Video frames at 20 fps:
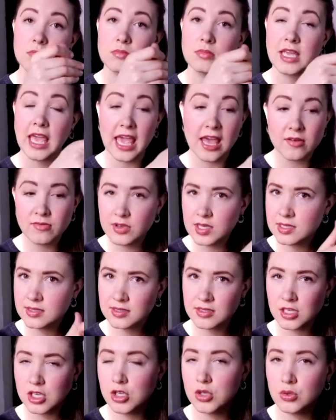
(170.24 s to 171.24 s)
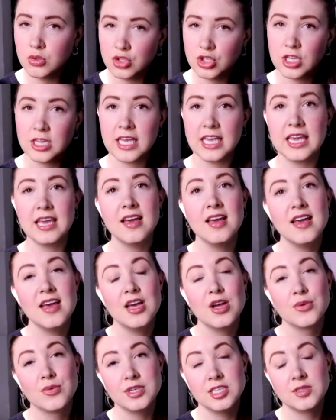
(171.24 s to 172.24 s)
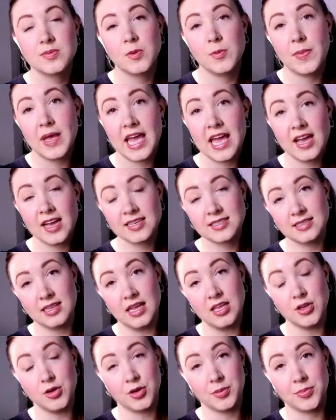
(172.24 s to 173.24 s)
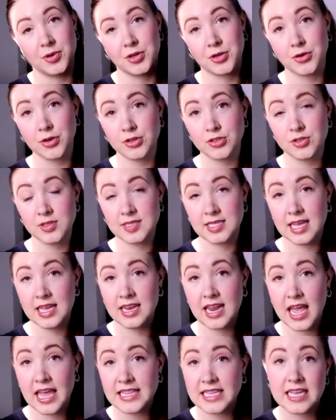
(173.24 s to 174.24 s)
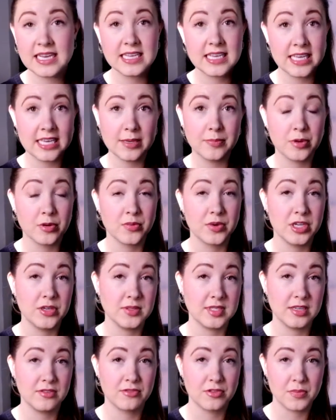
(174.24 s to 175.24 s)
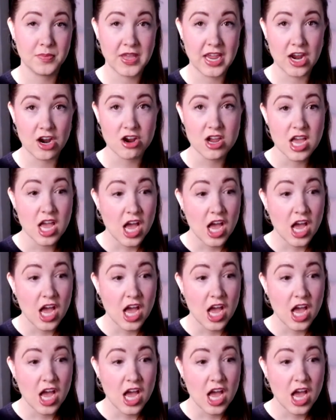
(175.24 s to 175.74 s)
canvas, usually reusable bags that you can put your groceries in and then keep reusing from there.